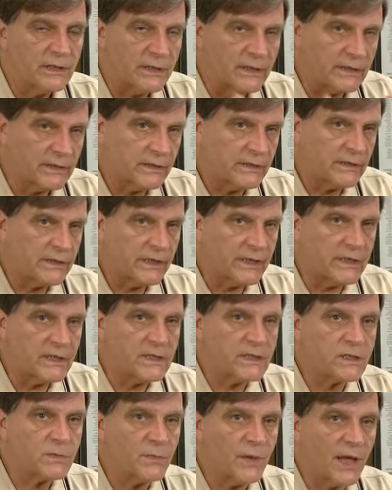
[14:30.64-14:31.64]
in
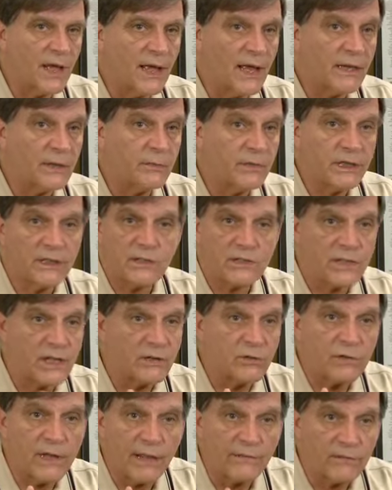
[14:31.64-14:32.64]
the spine because they
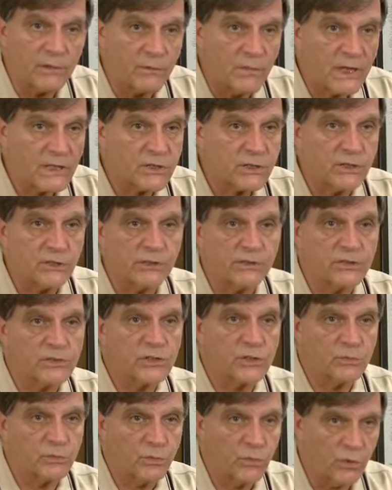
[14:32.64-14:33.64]
don't have the muscular
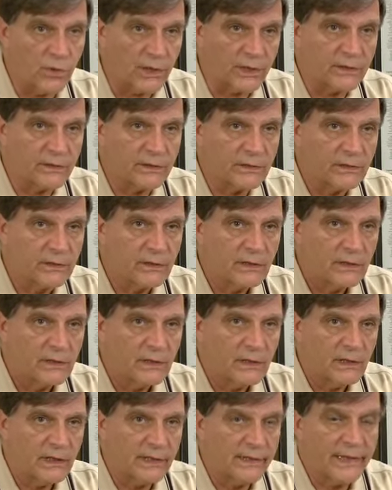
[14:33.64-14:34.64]
support.
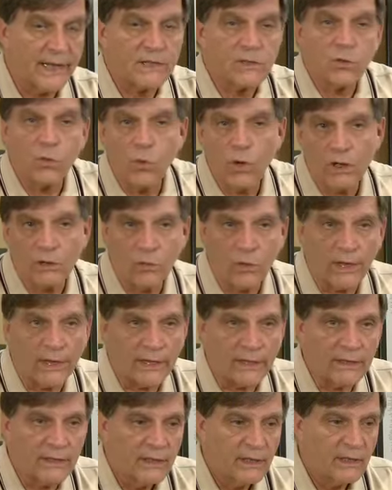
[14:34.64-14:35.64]
That's one
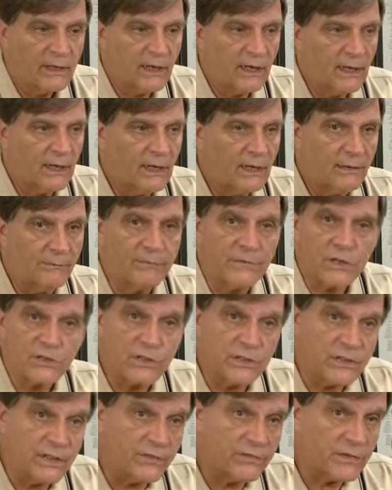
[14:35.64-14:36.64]
way.
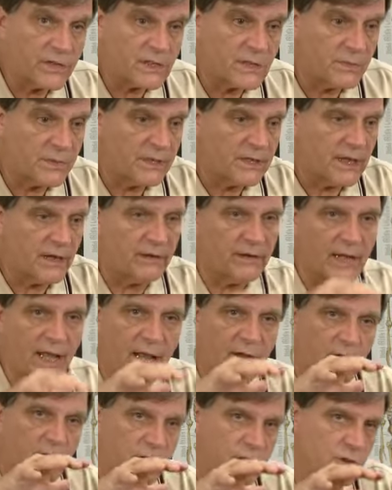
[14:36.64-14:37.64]
There's a difference between
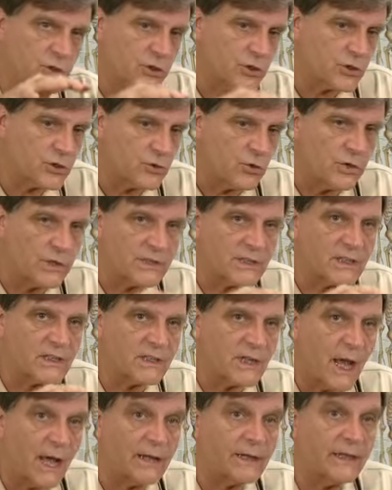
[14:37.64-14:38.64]
how a short,
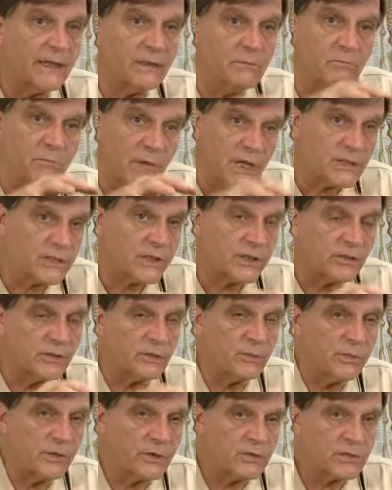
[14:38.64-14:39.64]
stocky,
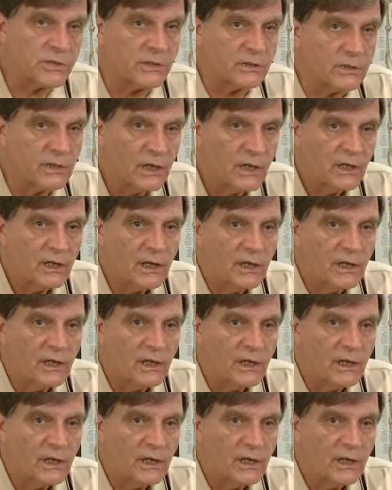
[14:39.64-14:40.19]
muscular person